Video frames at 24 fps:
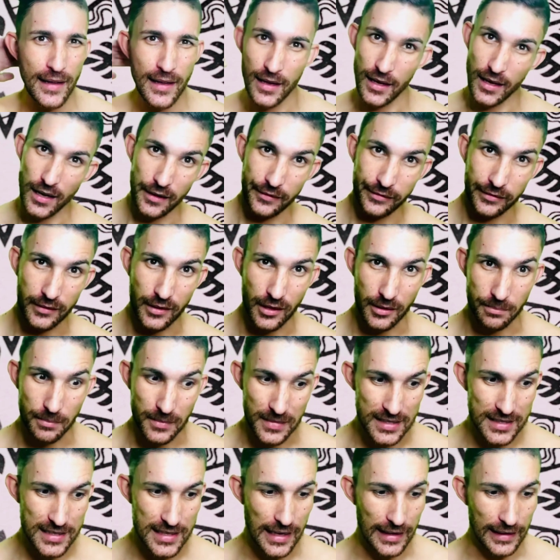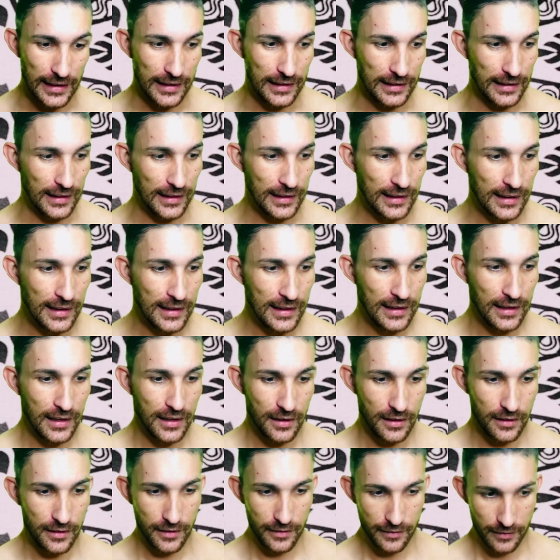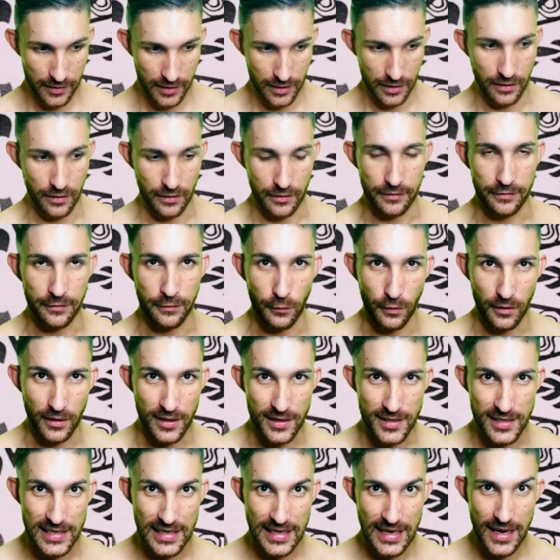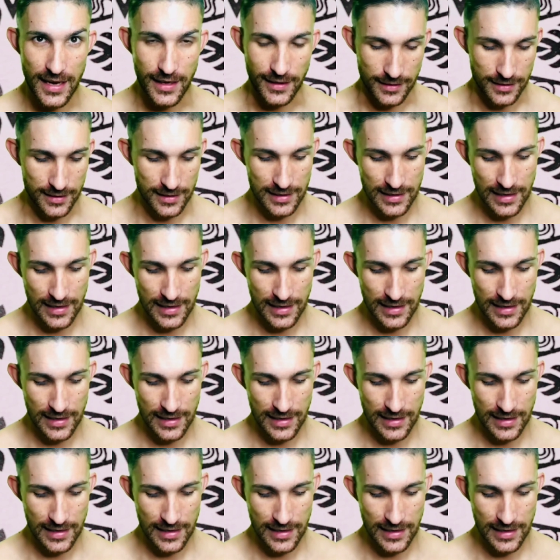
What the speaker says: if I'm not mistaken, for this kit,